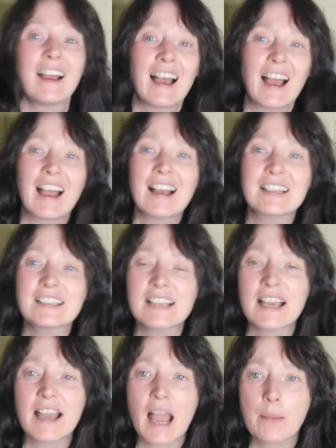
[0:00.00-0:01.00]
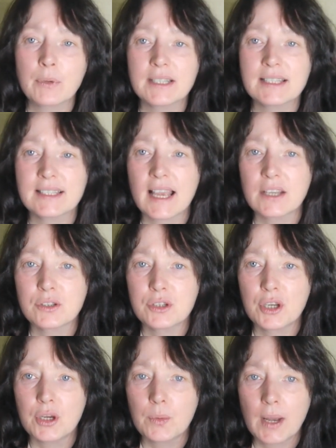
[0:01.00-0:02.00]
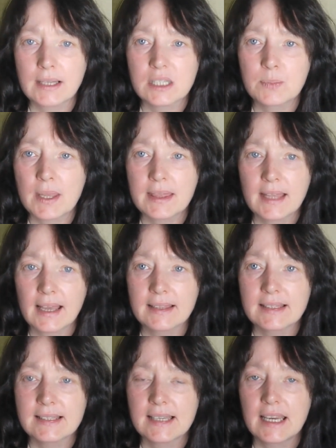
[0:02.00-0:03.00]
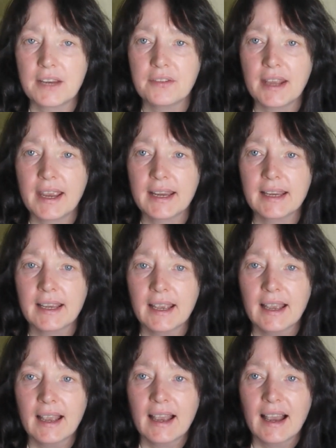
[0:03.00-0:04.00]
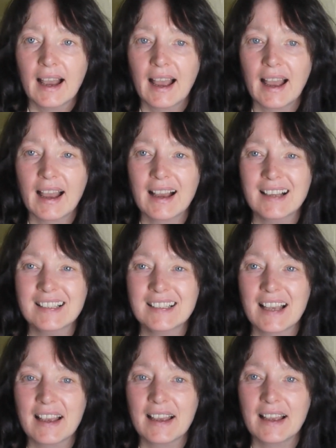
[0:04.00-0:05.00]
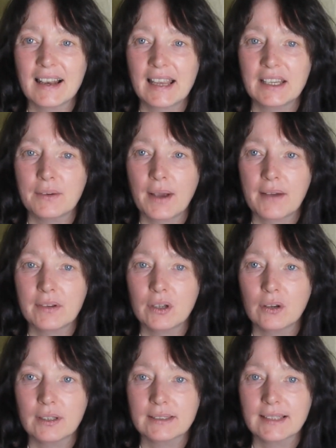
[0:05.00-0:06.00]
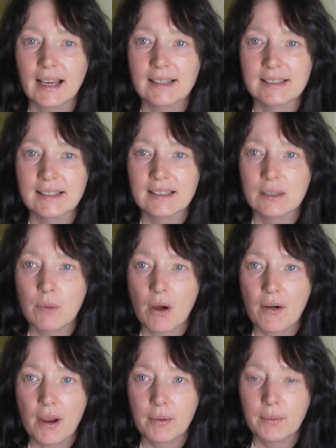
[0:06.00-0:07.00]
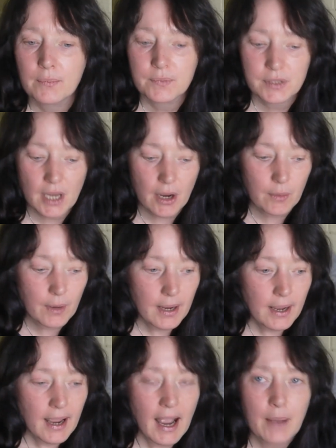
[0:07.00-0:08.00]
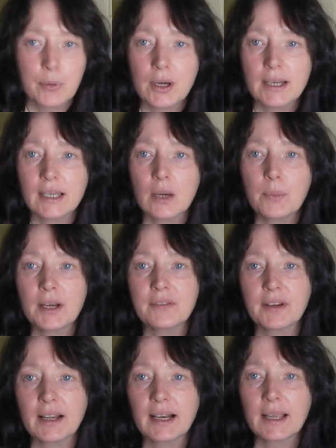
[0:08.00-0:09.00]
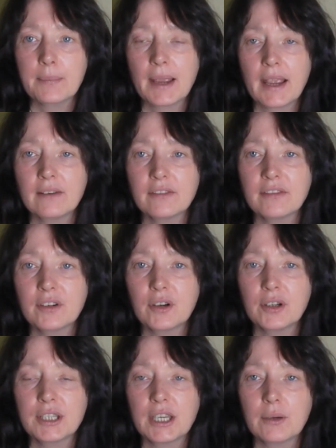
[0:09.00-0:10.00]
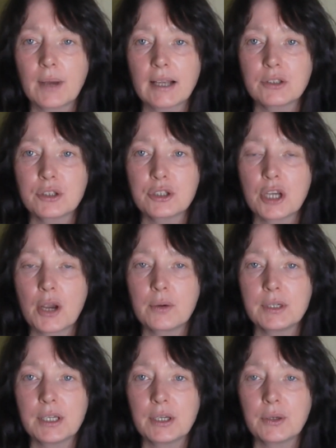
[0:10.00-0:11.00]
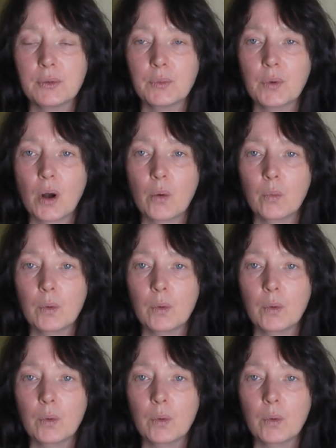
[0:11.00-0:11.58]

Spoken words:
and I'm going to set to and spin that this evening and let you have a look at that tomorrow. So I'll put a little bit of a clip in for you and show you what